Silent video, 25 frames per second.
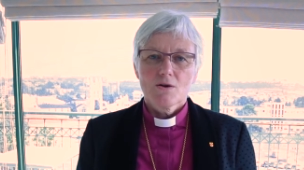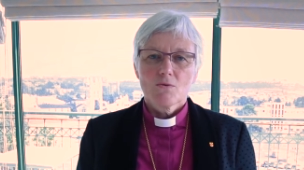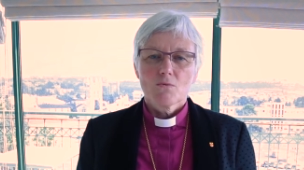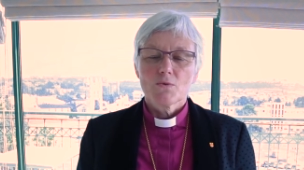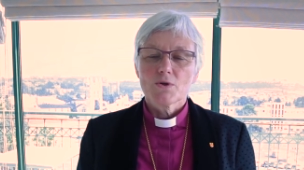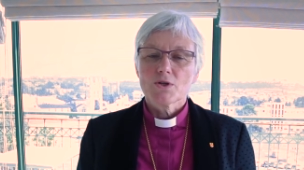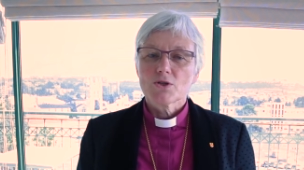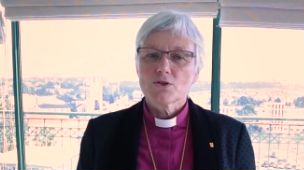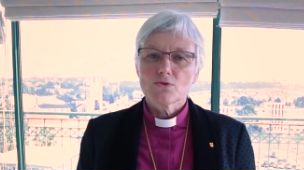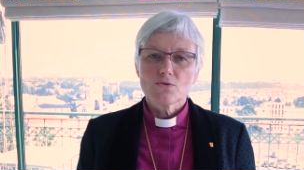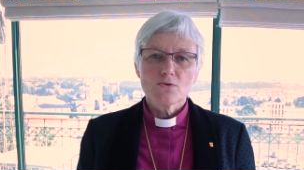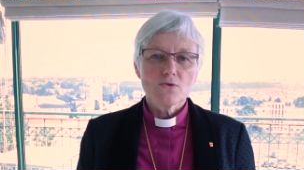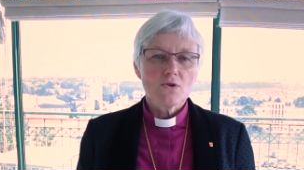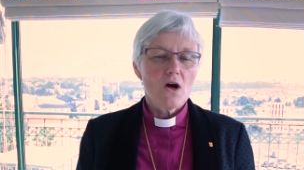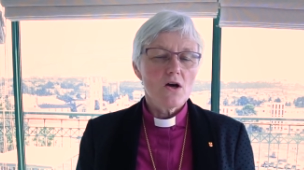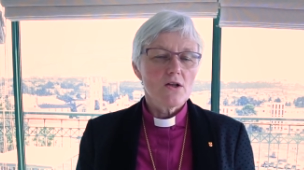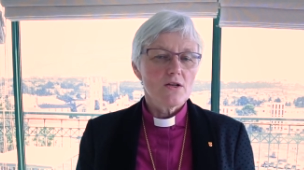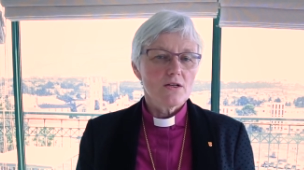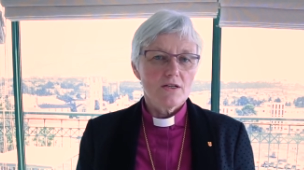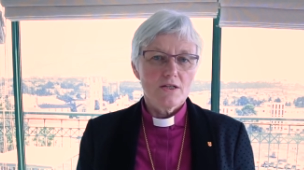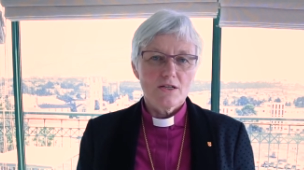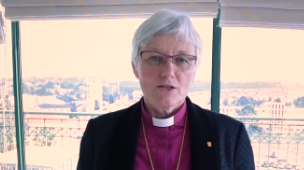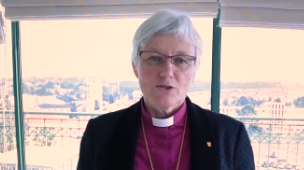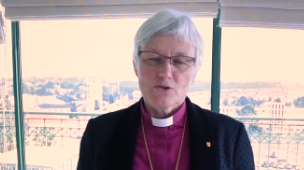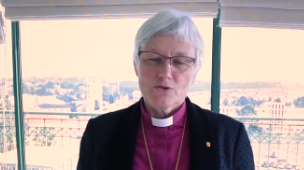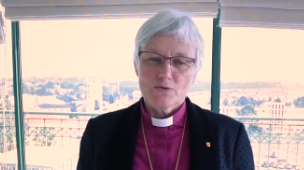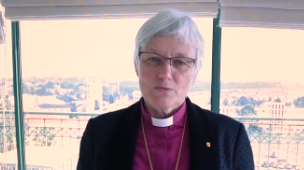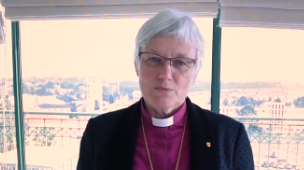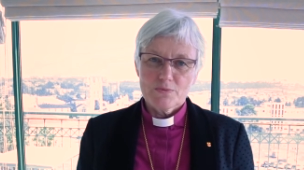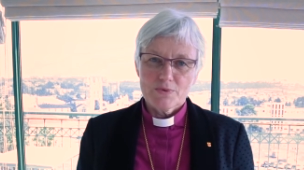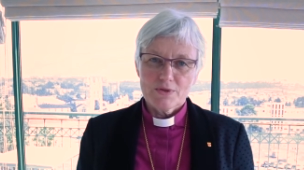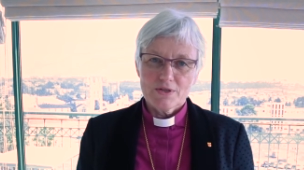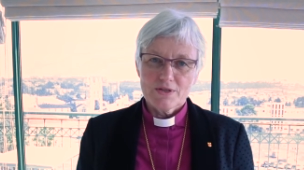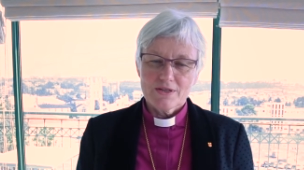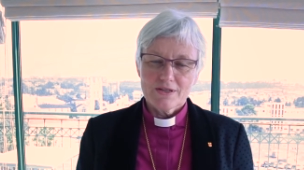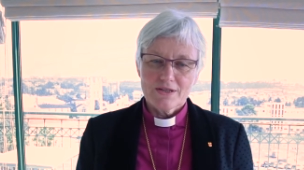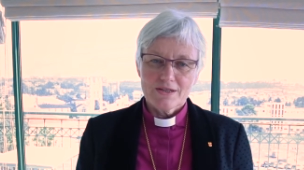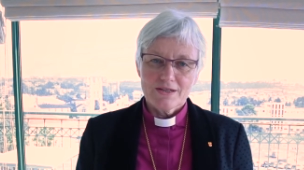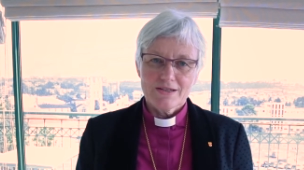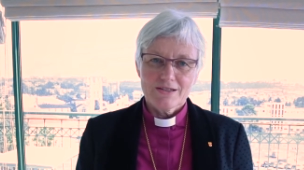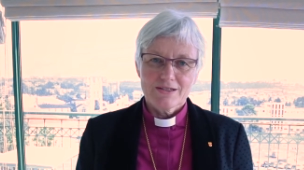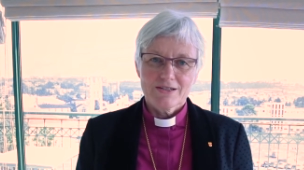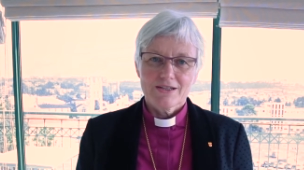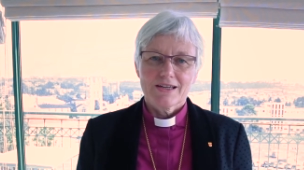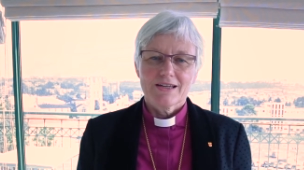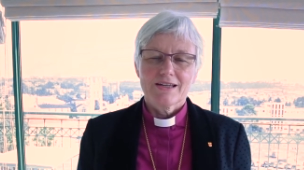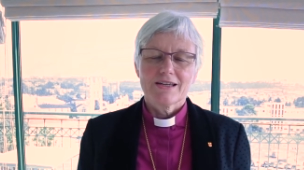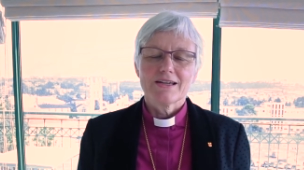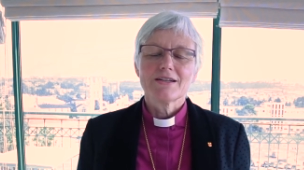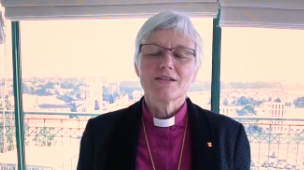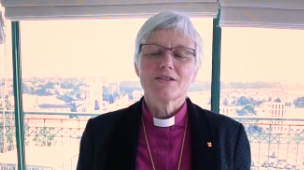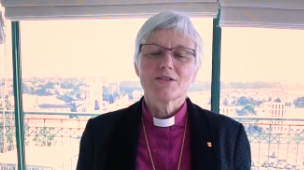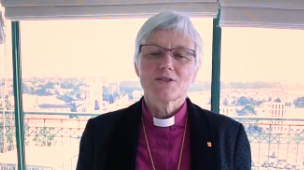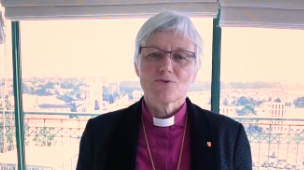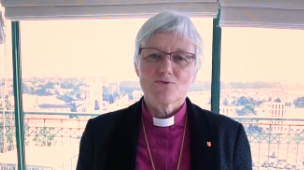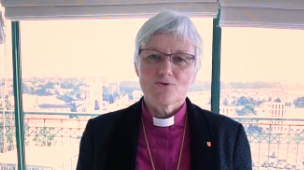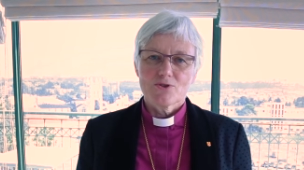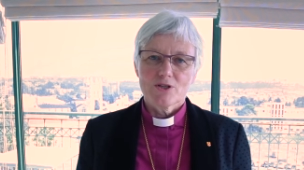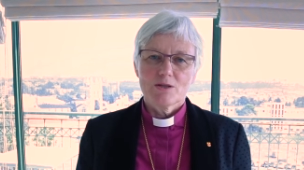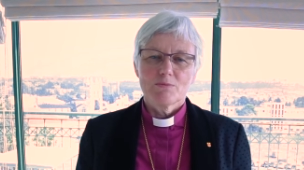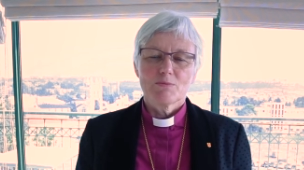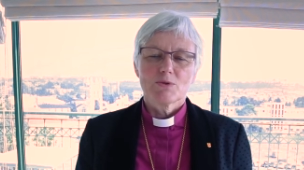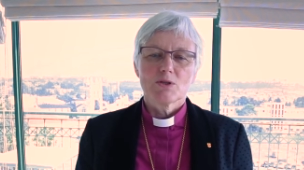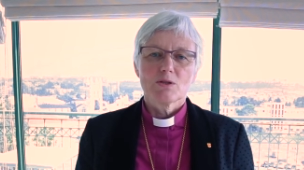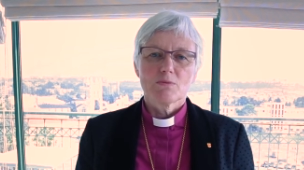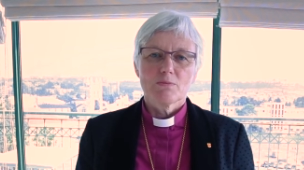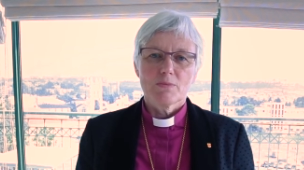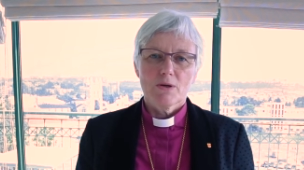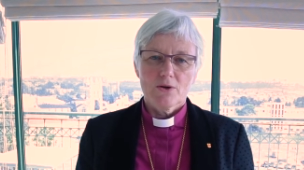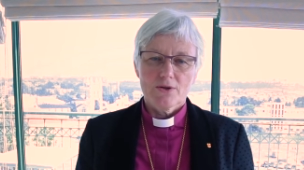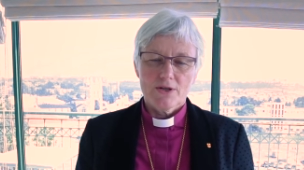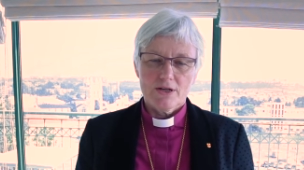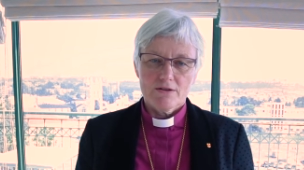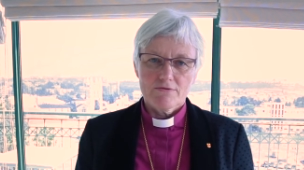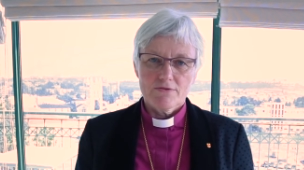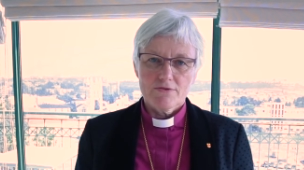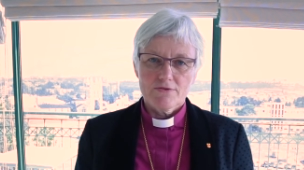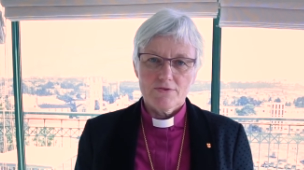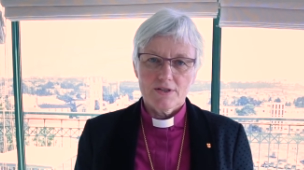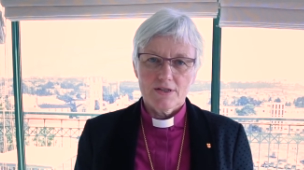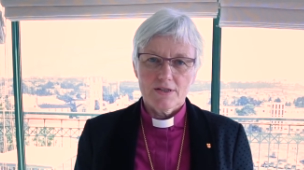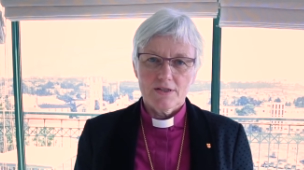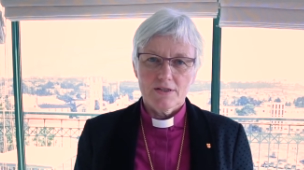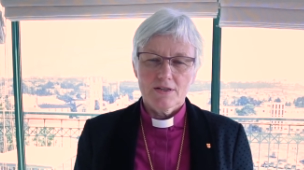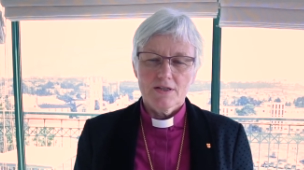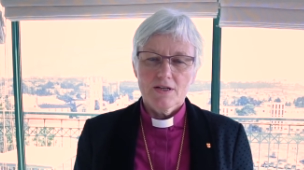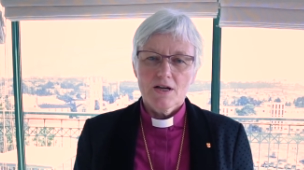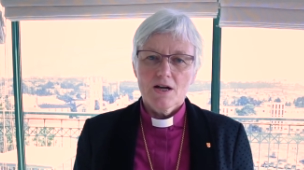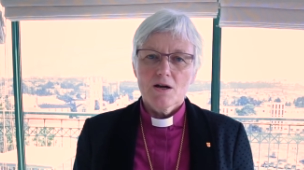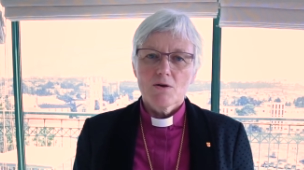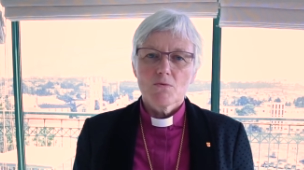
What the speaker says: We do not need to be in agreement about everything.